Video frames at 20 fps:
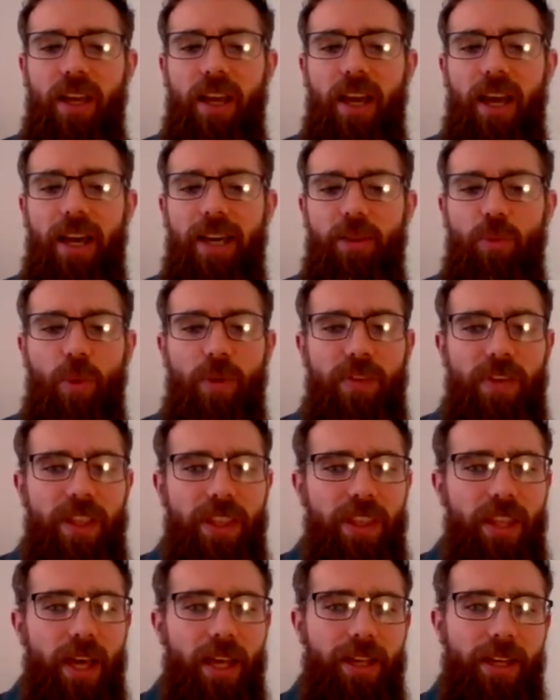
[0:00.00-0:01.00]
And within
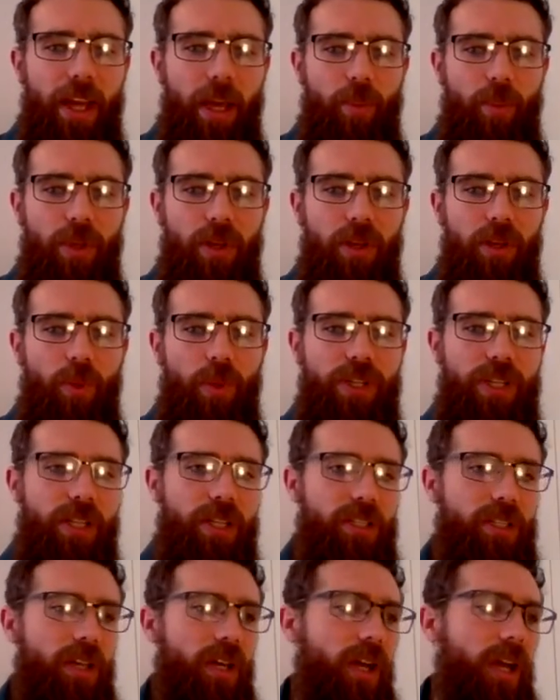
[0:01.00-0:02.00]
that nebula, which
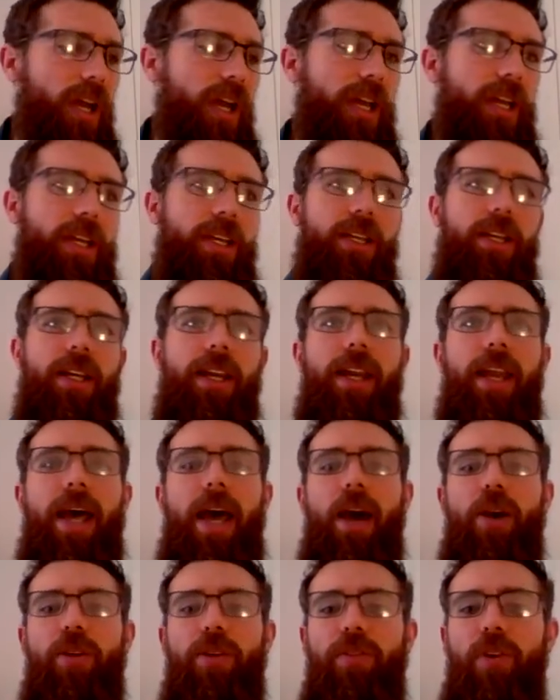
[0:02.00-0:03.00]
is a
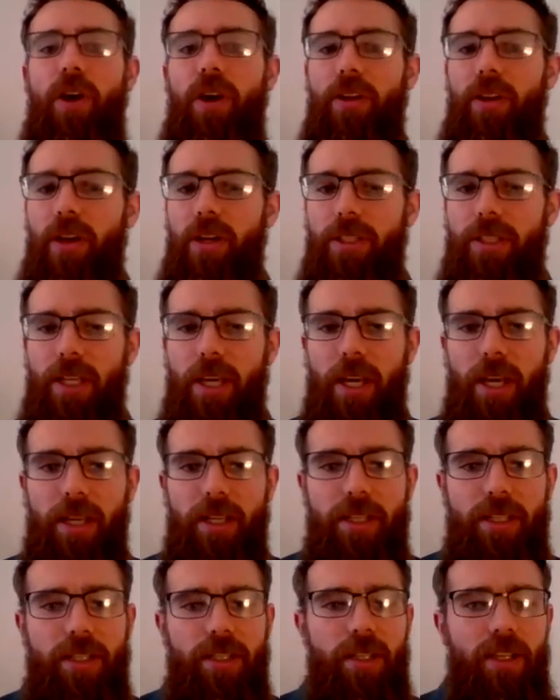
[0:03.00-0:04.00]
cloud of ionized
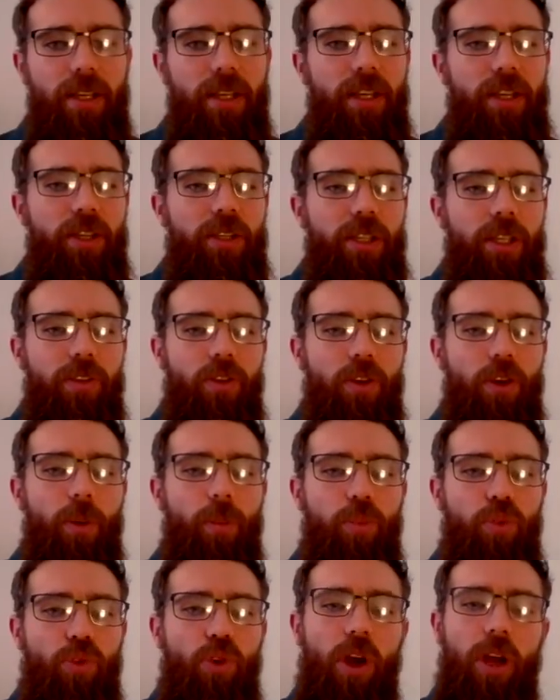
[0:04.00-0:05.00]
gas, you've got
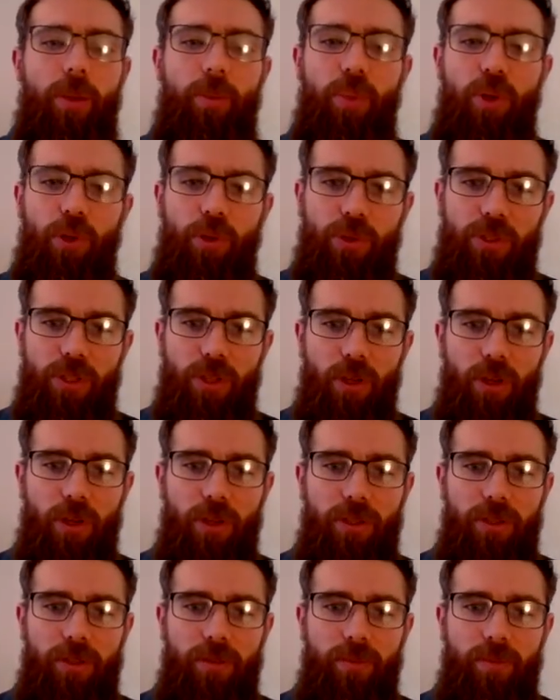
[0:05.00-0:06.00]
bright blue
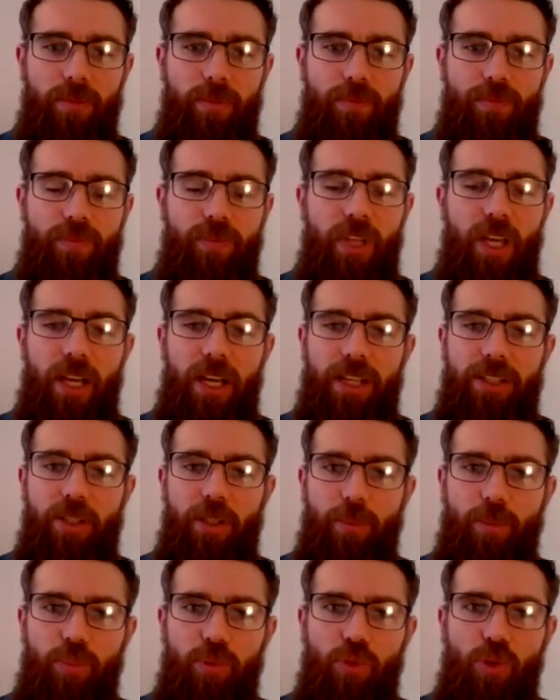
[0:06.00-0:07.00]
stars. And it's the
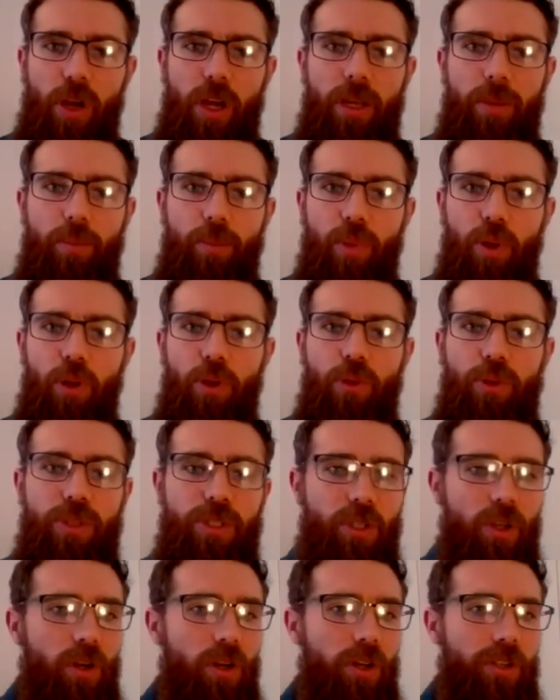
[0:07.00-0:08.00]
bright blue
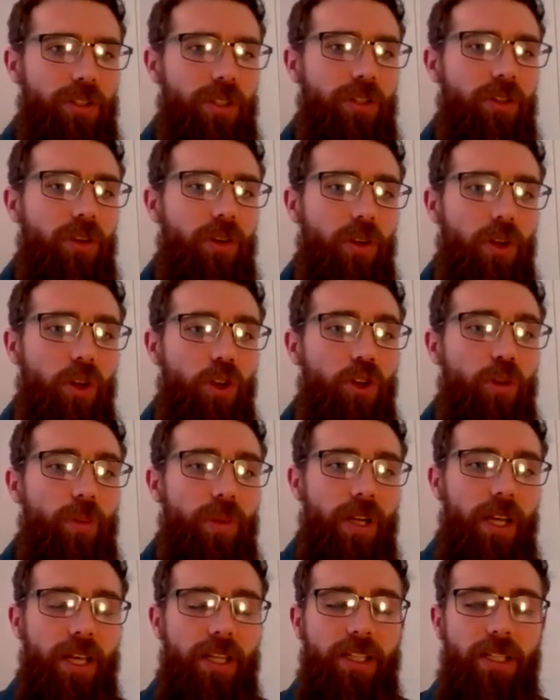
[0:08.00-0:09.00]
stars that are
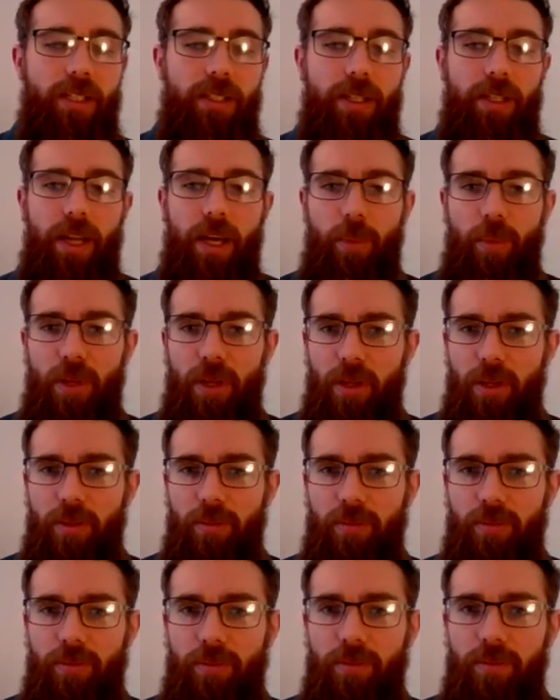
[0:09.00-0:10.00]
illuminating the nebula.
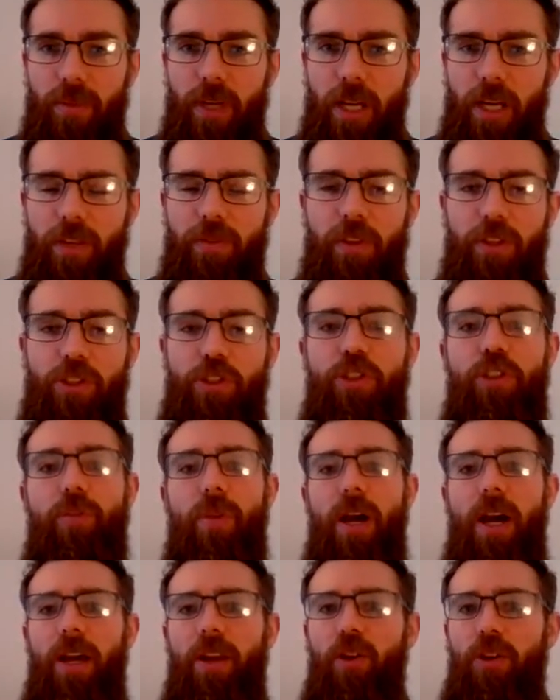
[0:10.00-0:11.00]
And if you zoom
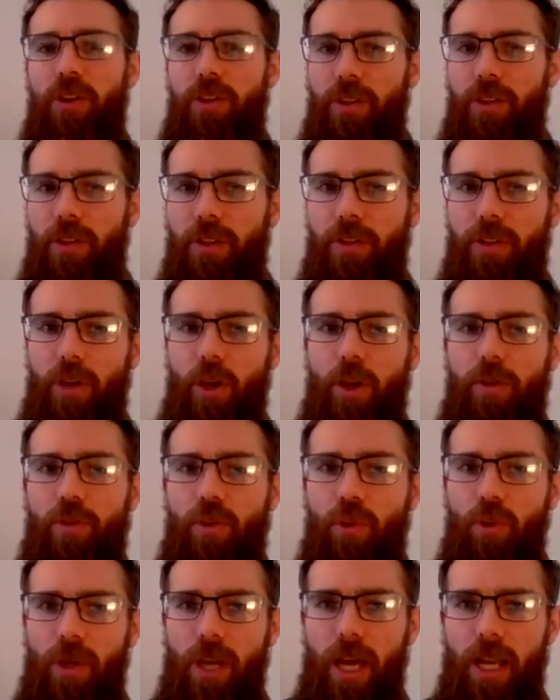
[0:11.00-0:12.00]
out and look at the, the
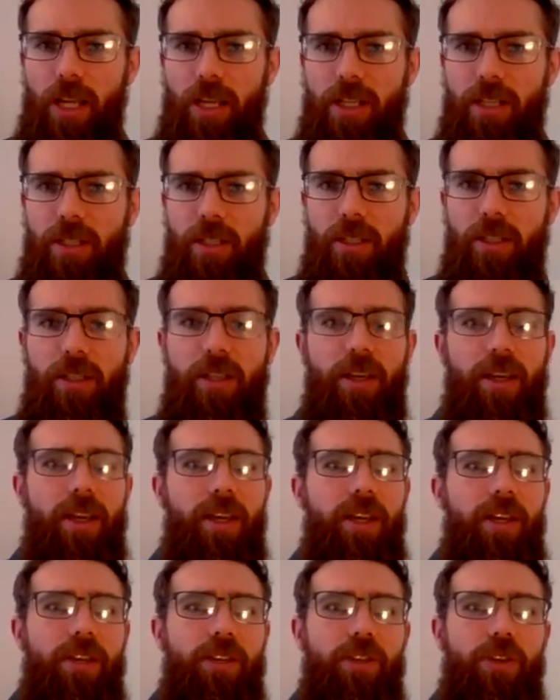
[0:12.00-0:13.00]
overall galaxy,
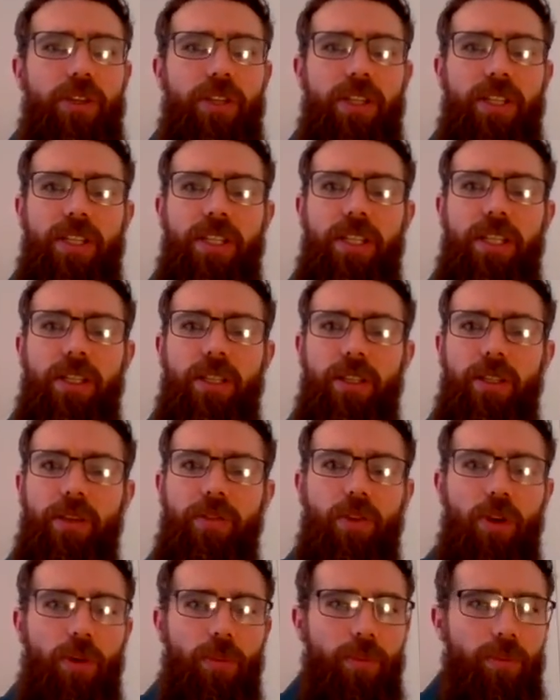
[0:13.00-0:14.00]
you can see that you've
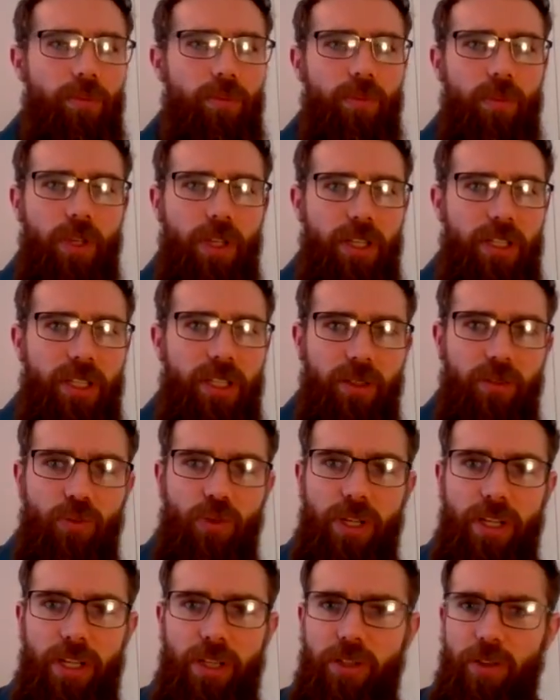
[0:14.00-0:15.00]
got you can see
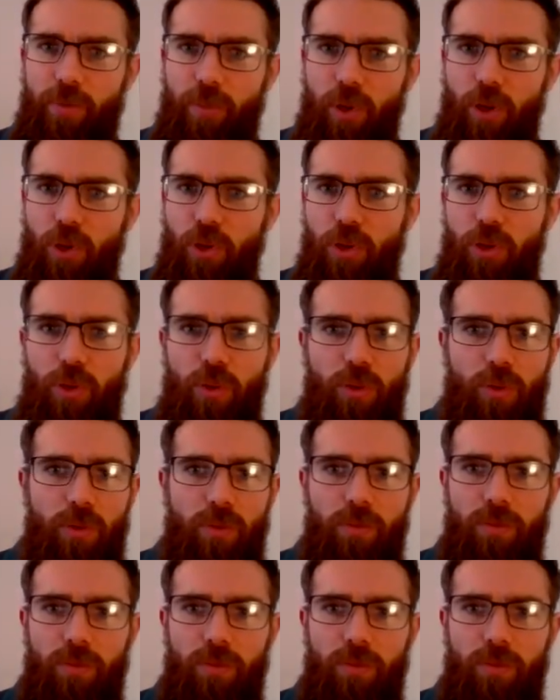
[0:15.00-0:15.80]
regions of blue,